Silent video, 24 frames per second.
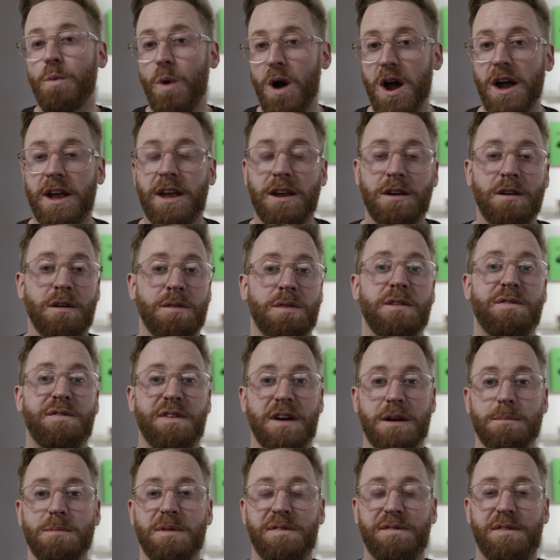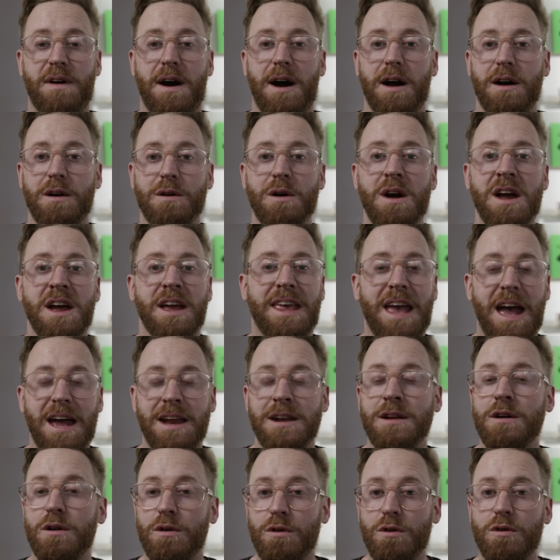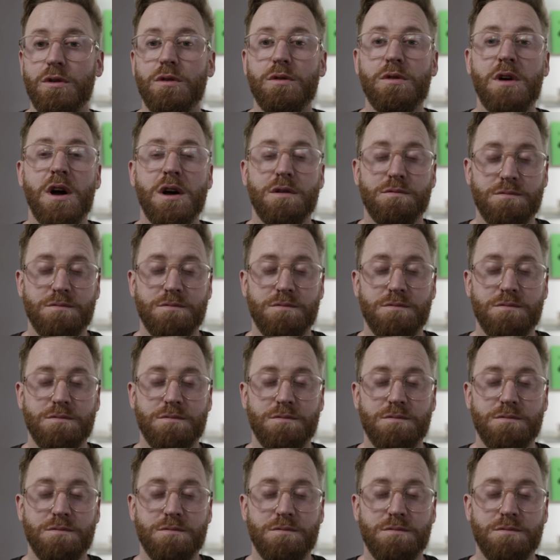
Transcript: working on the Figma file, getting it all